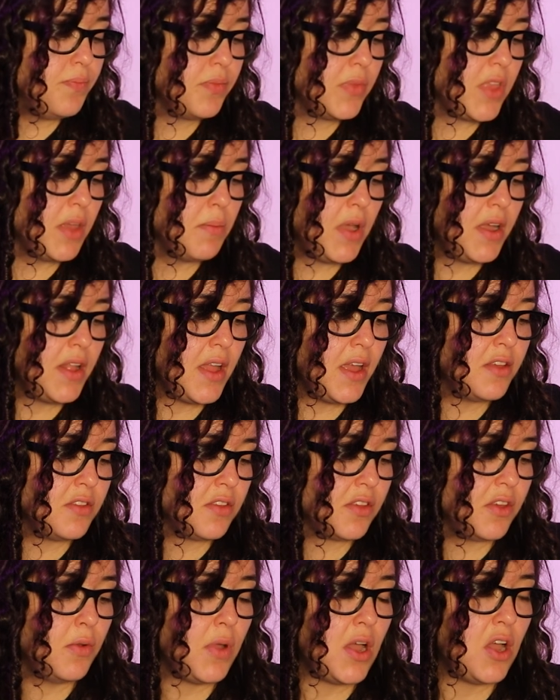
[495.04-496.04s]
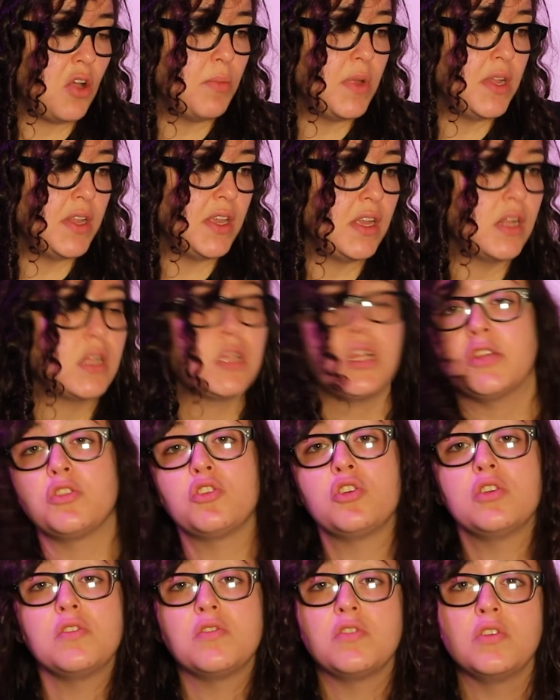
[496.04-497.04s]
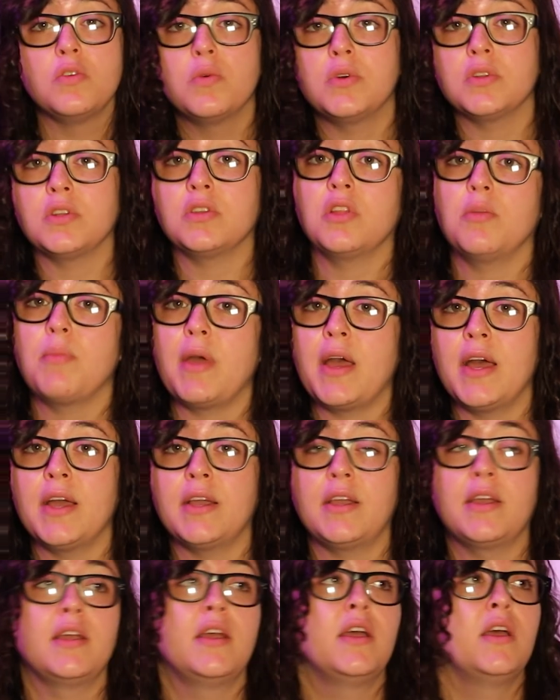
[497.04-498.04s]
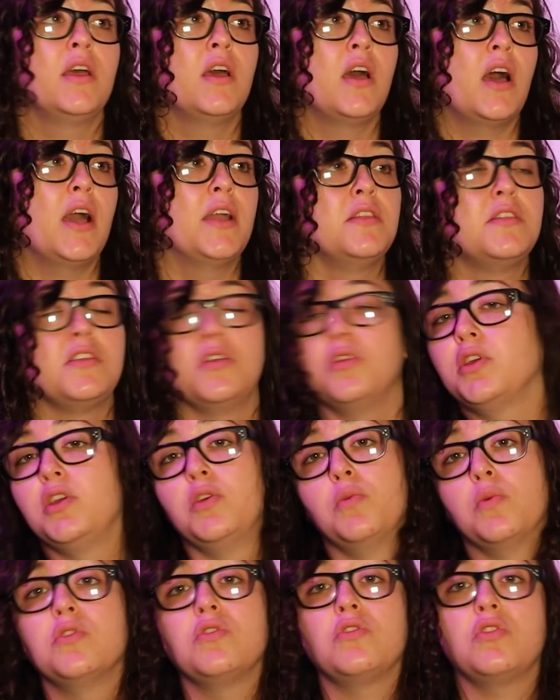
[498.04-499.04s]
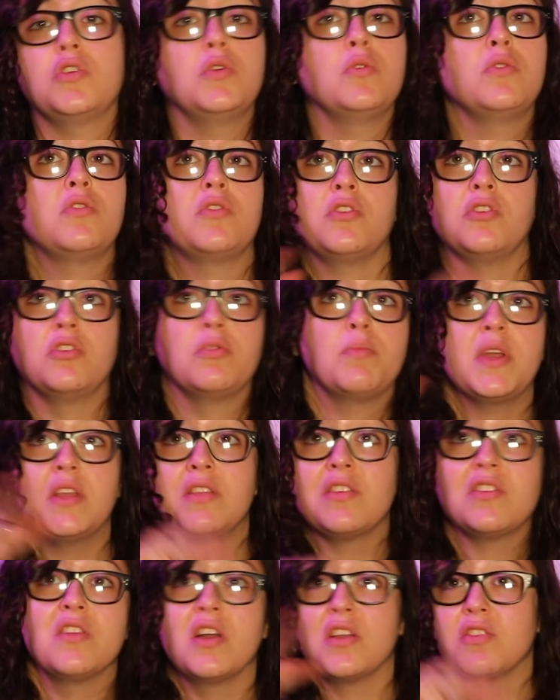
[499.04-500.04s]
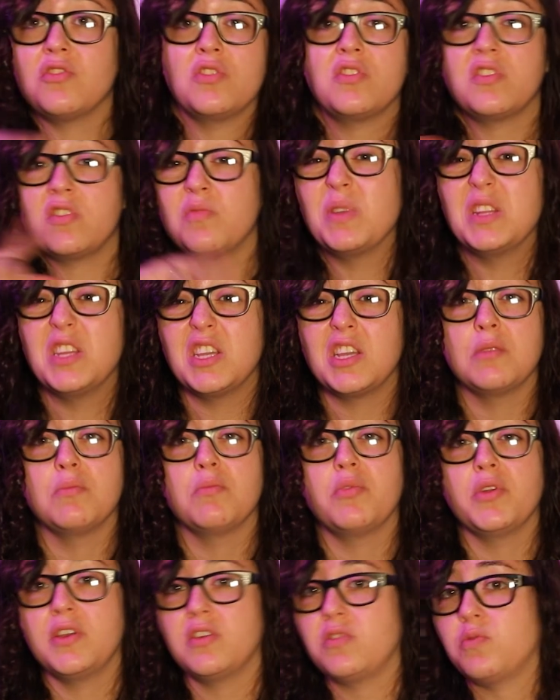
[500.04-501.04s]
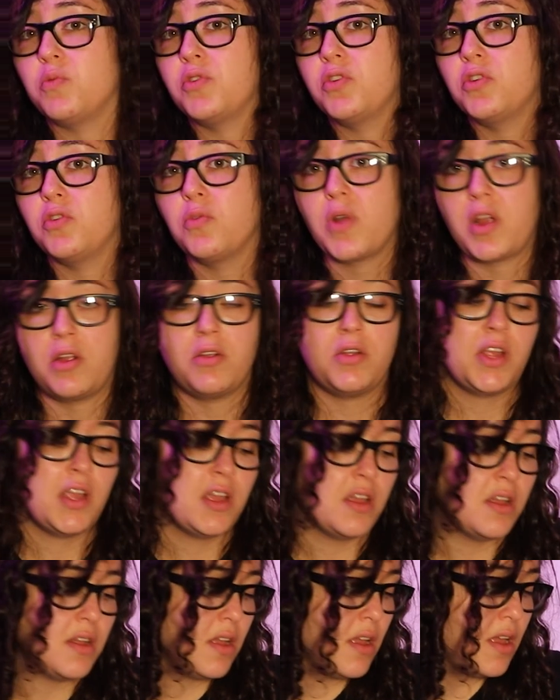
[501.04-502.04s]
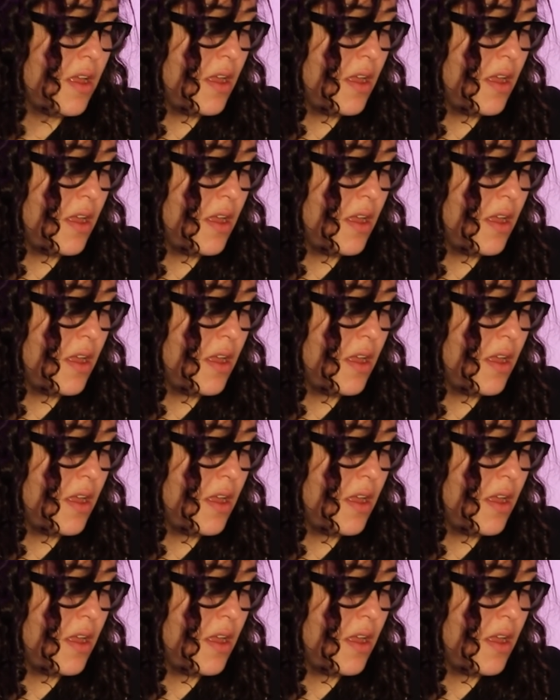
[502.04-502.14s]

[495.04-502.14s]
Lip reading: They might ask you how many clutches you want on the back. Ideally, you want 2, so your pin's not just spinning in place when you're wearing it.